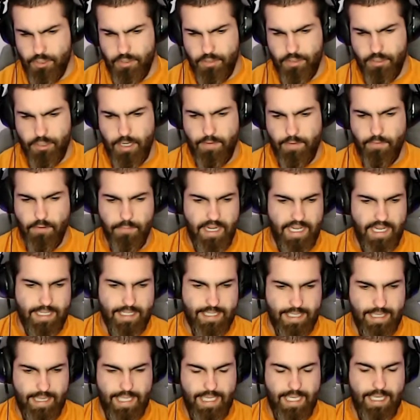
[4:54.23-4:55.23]
Trevor
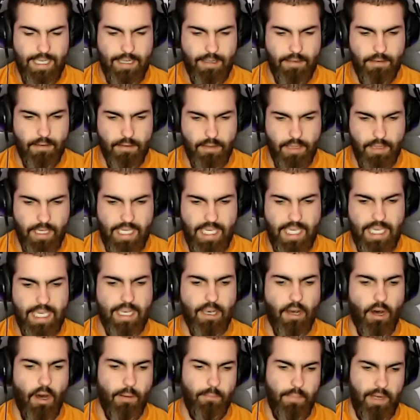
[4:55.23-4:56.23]
makes the key
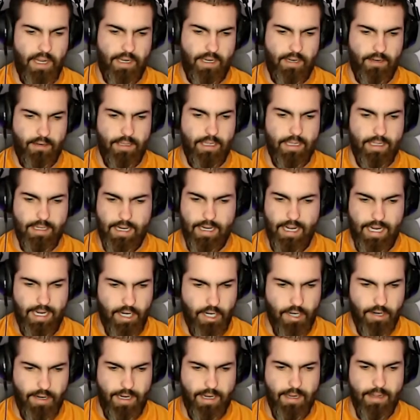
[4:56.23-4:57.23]
comment here, and I
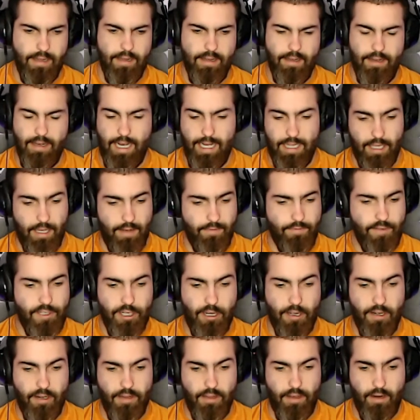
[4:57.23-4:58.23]
agree. I love
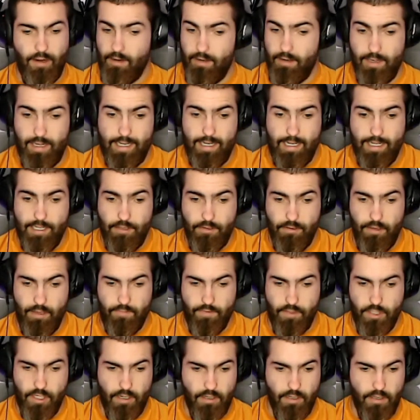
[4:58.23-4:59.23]
Chuck Clark, and I do
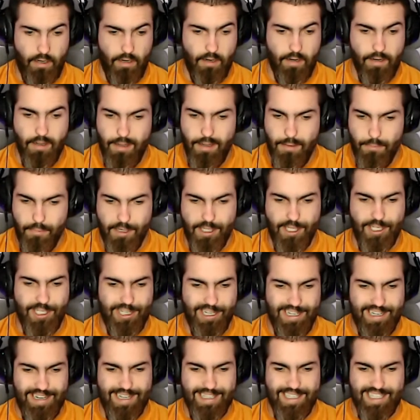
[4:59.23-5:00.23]
love Chuck Clark, but he
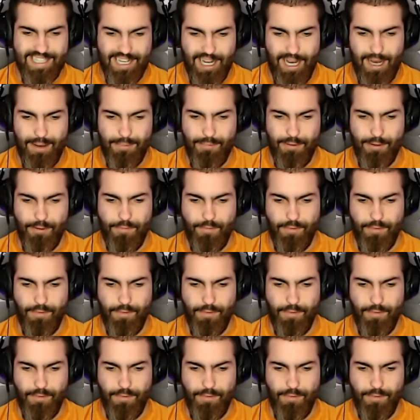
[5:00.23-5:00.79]
should not stop you